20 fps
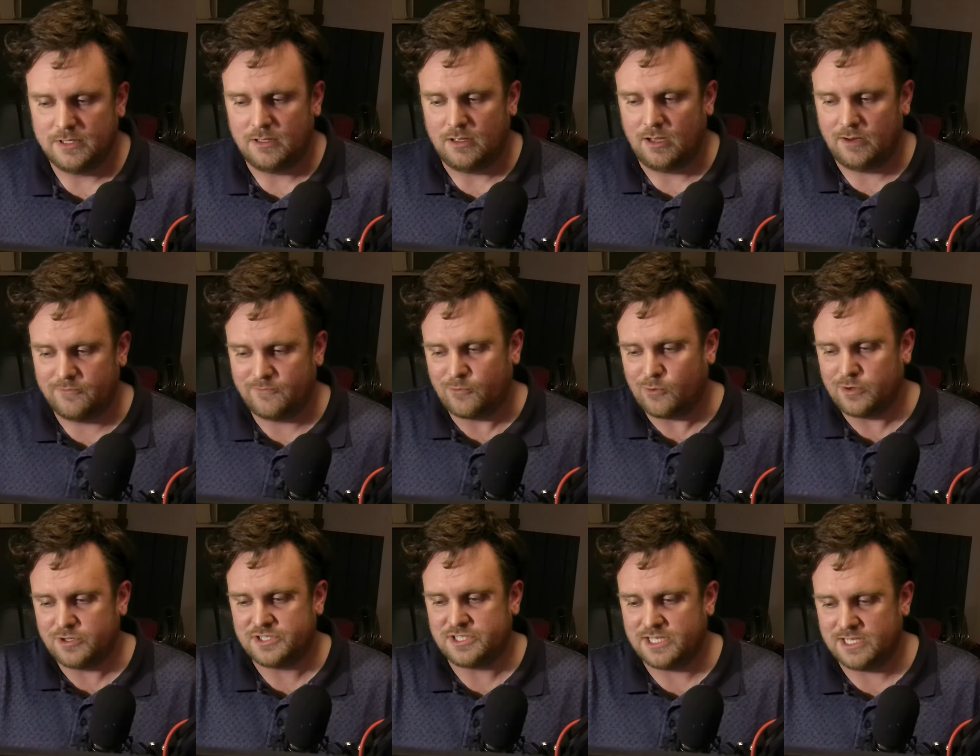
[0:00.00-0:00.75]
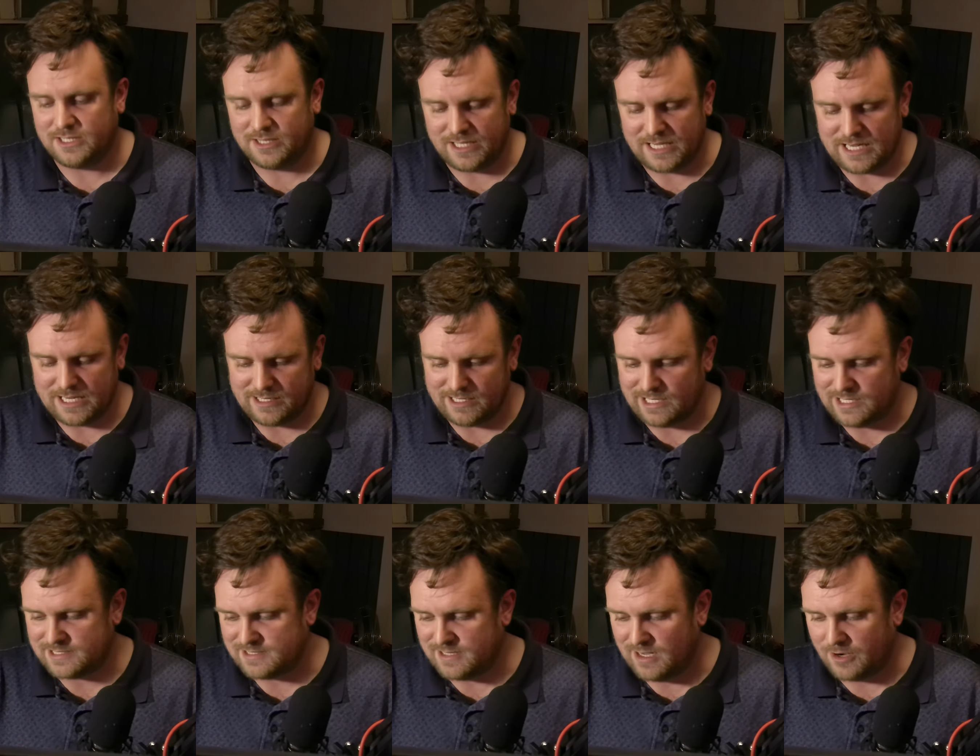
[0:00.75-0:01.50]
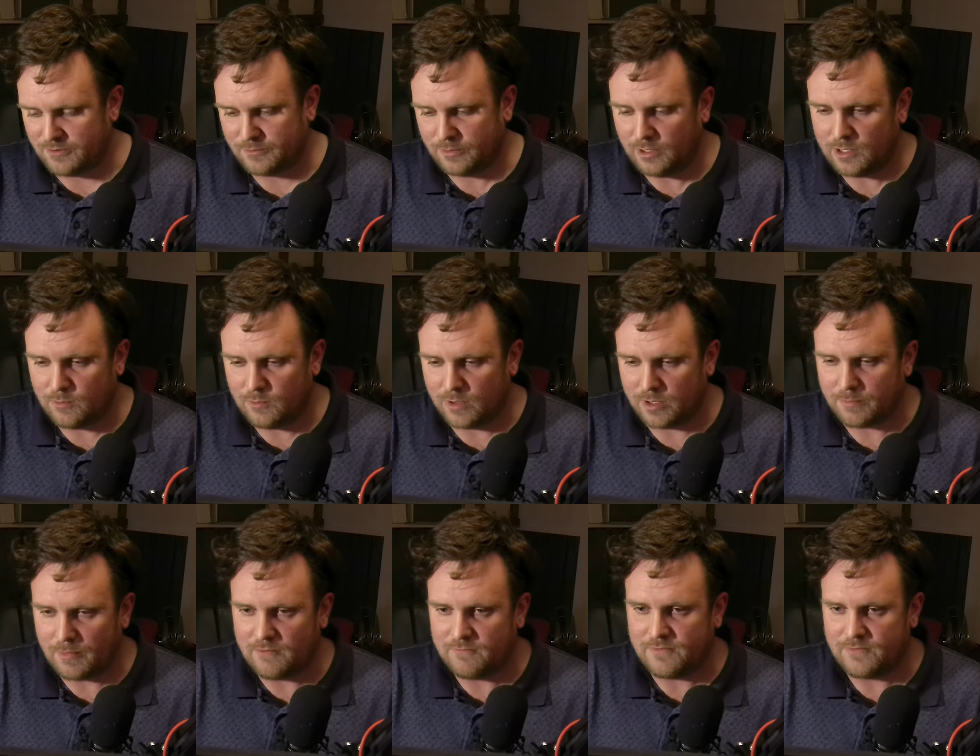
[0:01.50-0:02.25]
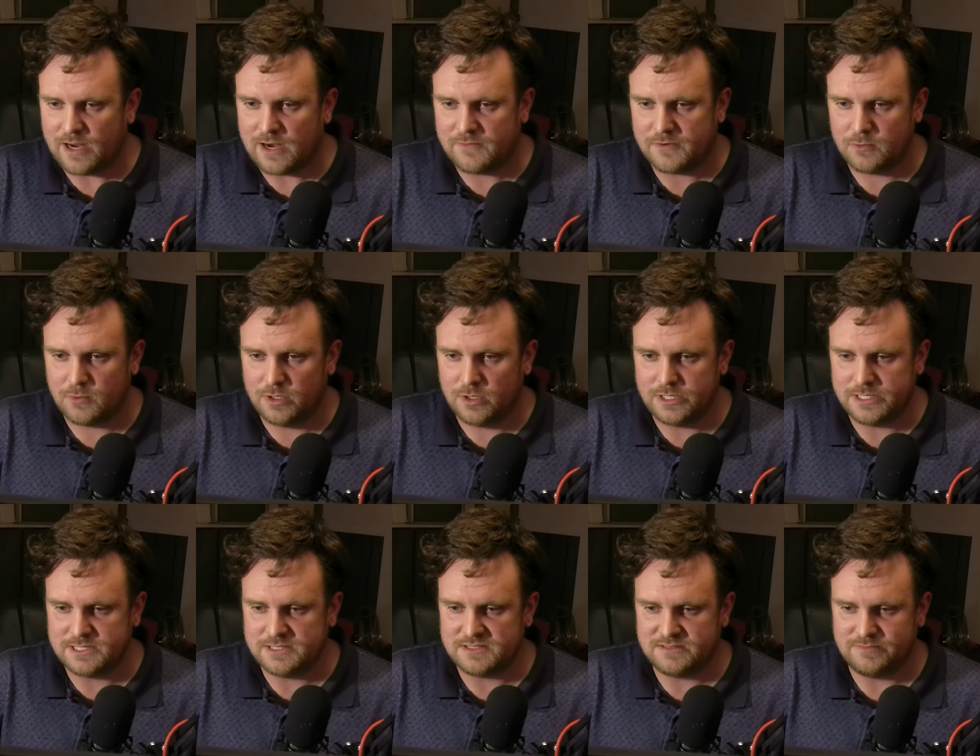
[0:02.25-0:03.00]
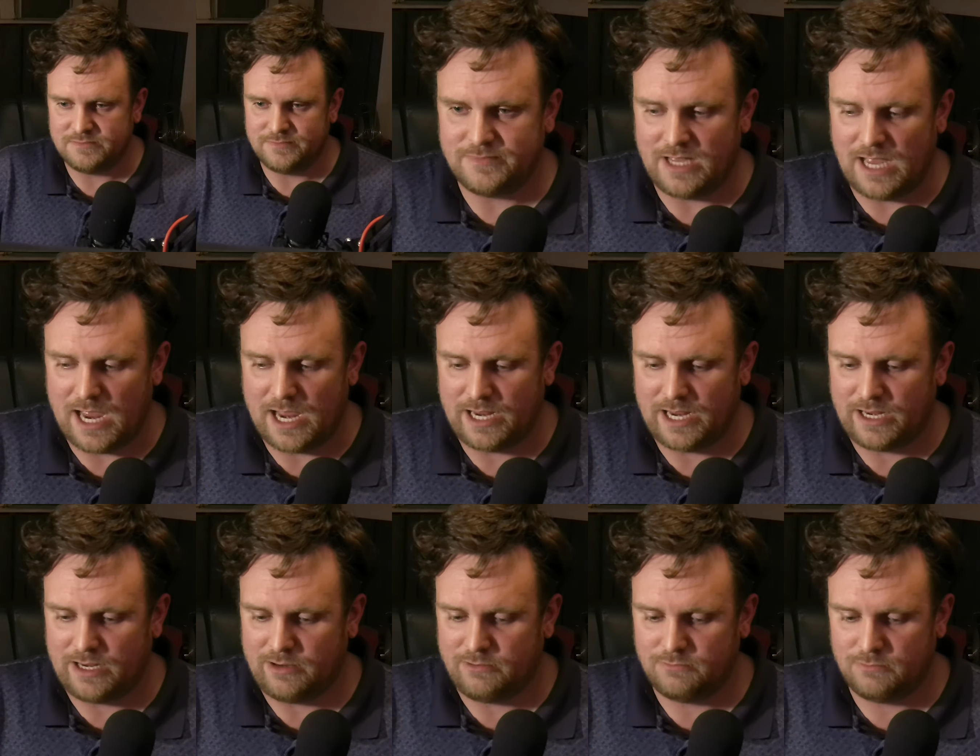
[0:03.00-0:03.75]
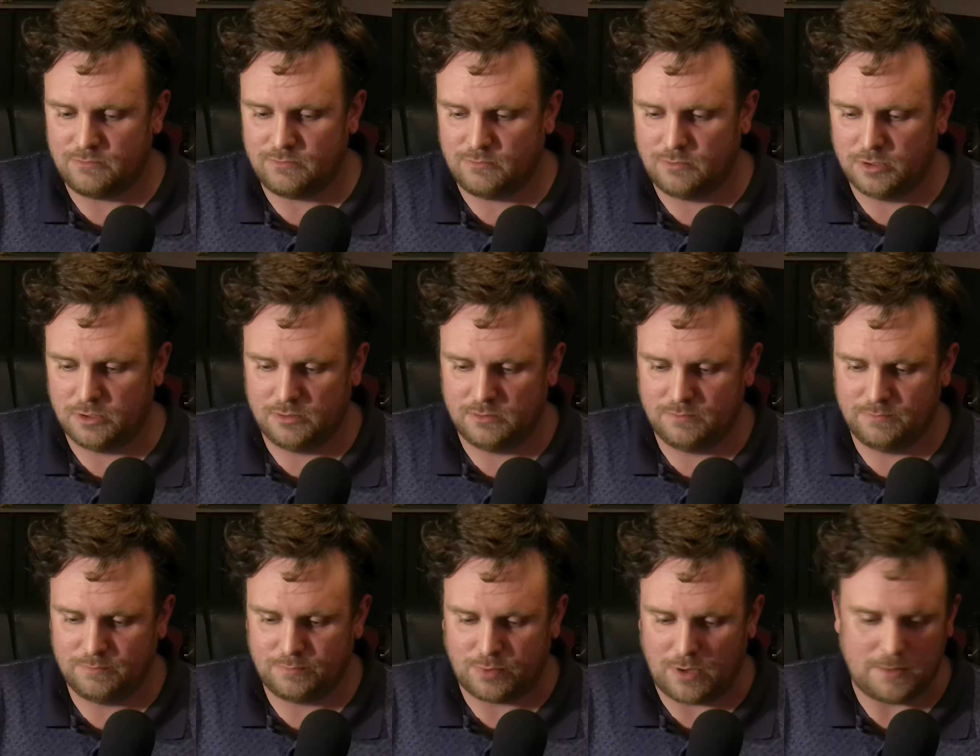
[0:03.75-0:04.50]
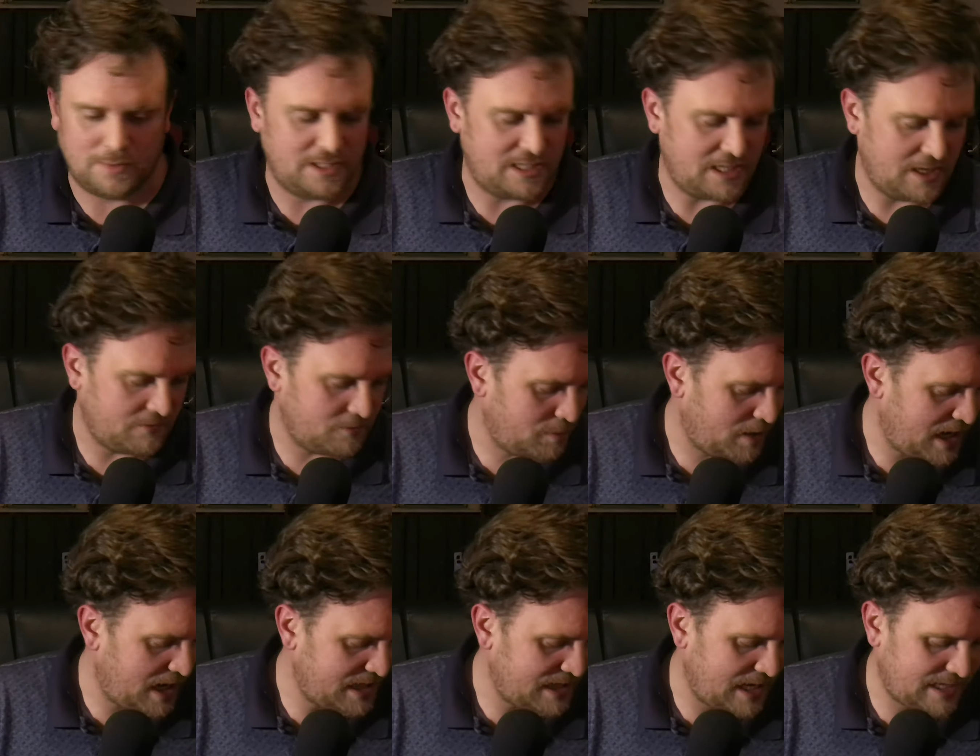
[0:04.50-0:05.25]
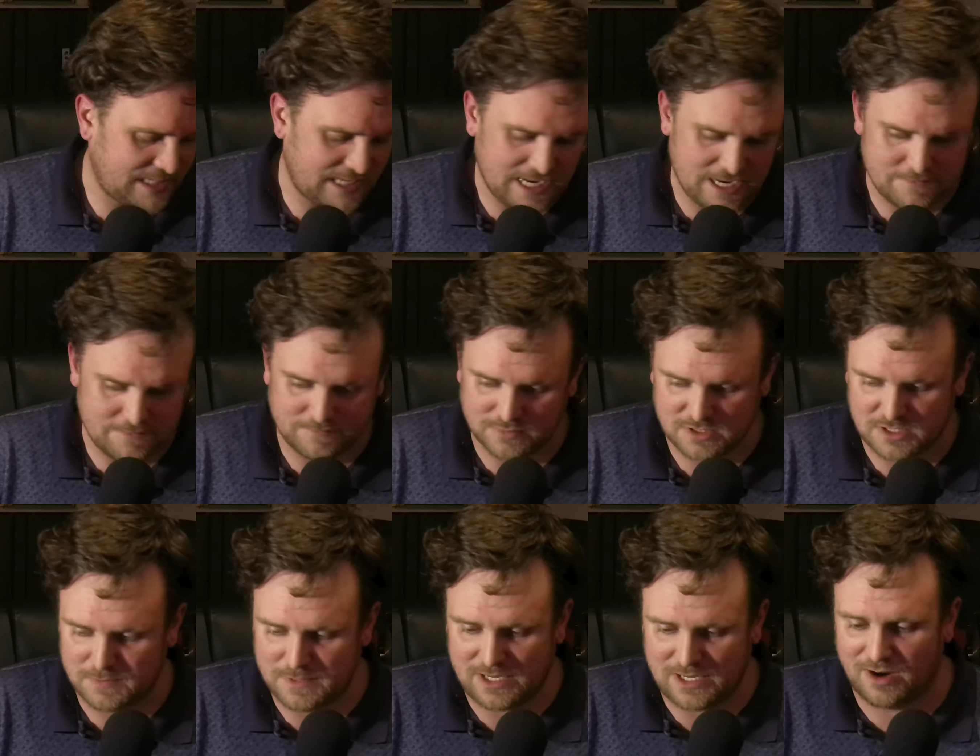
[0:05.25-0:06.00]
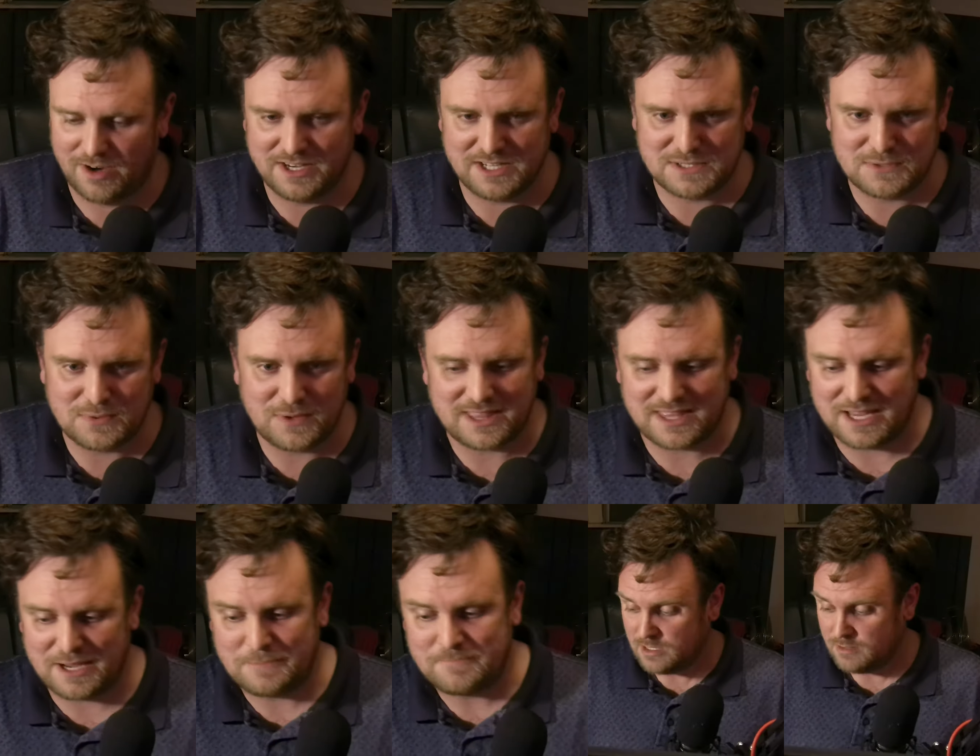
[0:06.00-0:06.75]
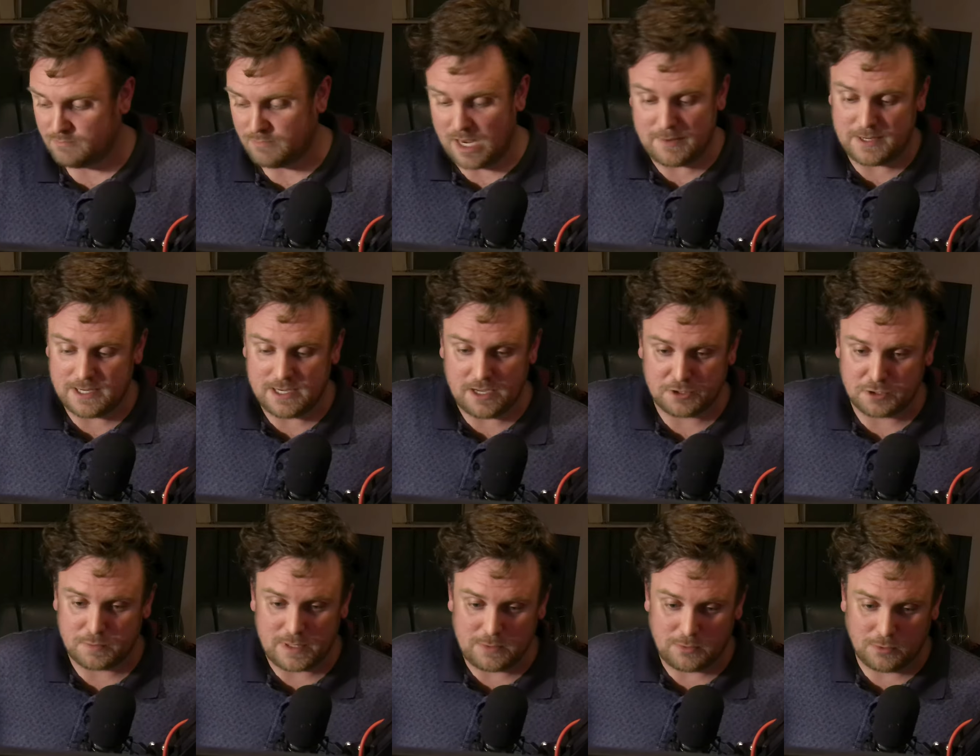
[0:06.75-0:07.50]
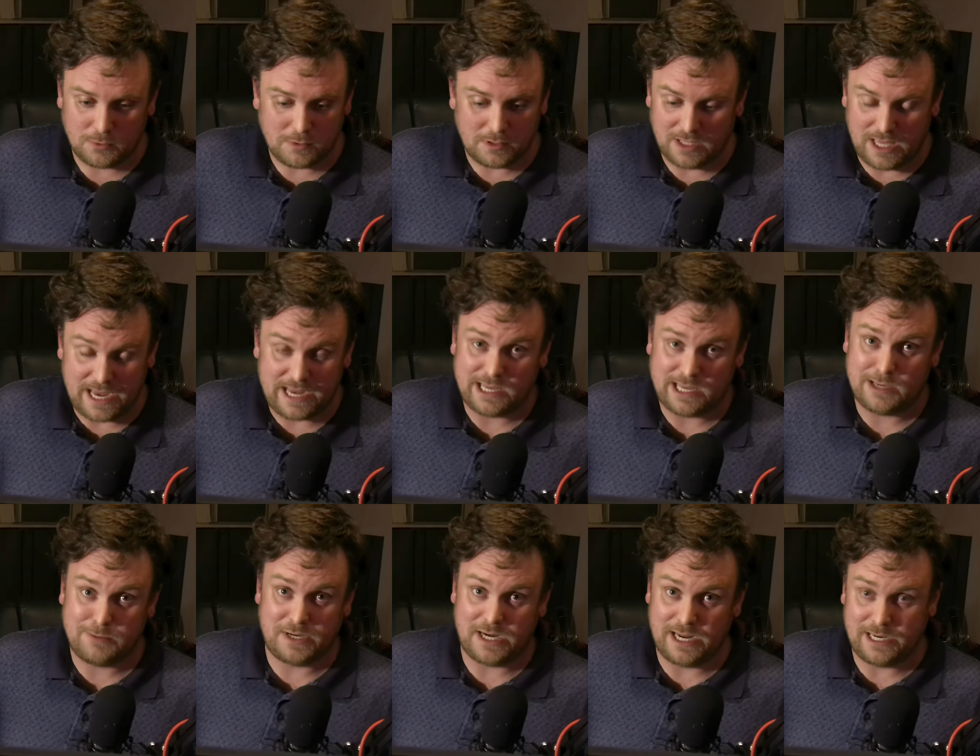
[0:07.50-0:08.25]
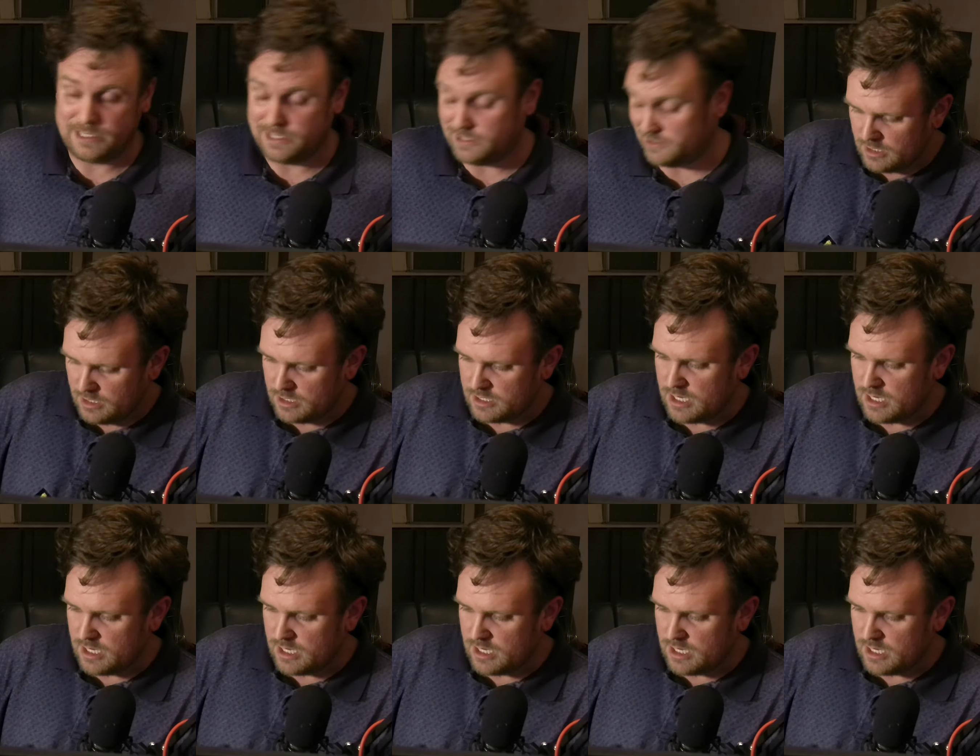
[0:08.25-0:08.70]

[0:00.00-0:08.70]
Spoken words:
Unfortunately, it's not really one of my favorite ones. I will probably never buy that again, to be honest with you. Maybe other people will like it, but I didn't.